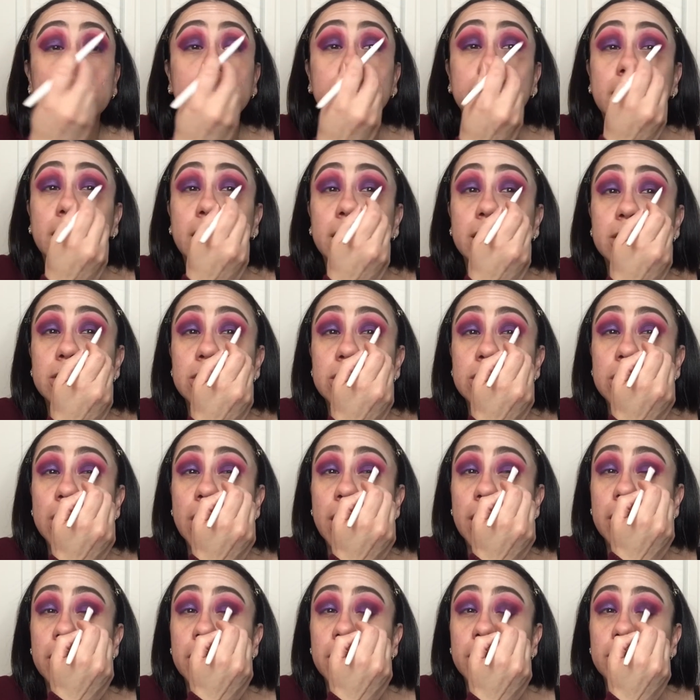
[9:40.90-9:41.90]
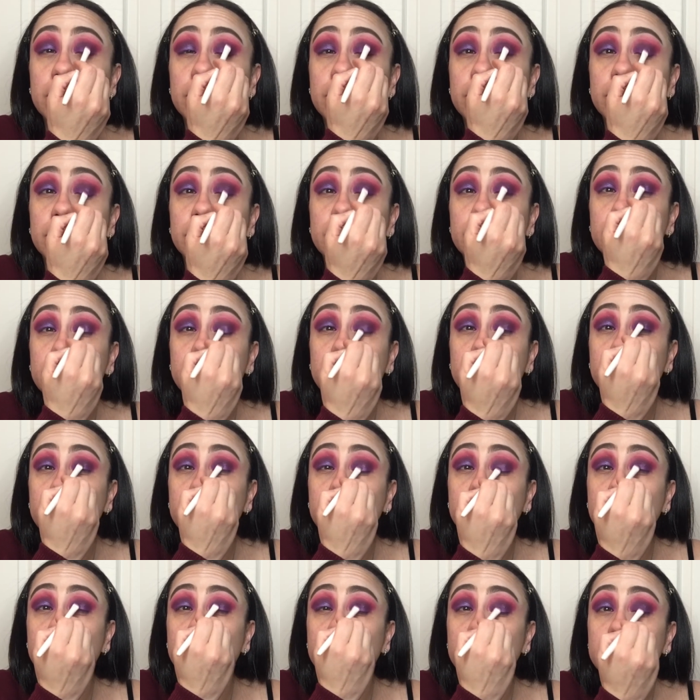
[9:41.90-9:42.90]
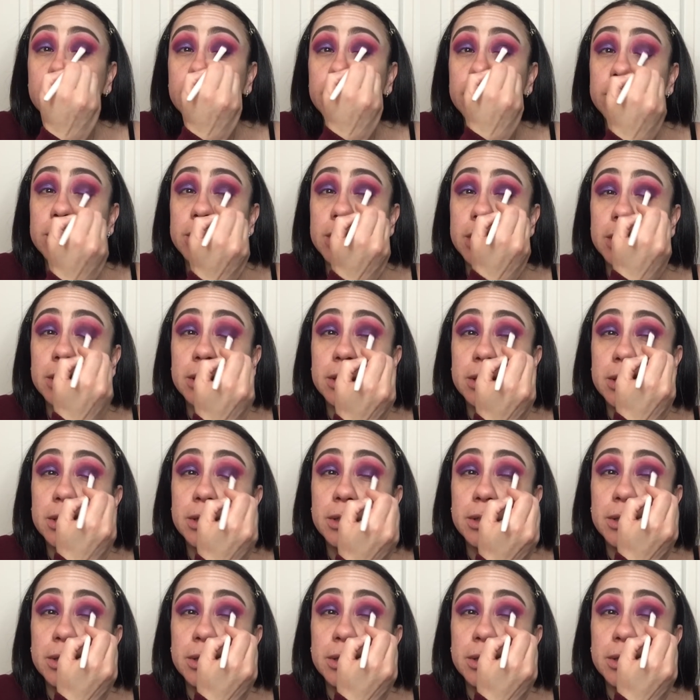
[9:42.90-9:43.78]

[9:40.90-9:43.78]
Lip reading: that shadow in the center.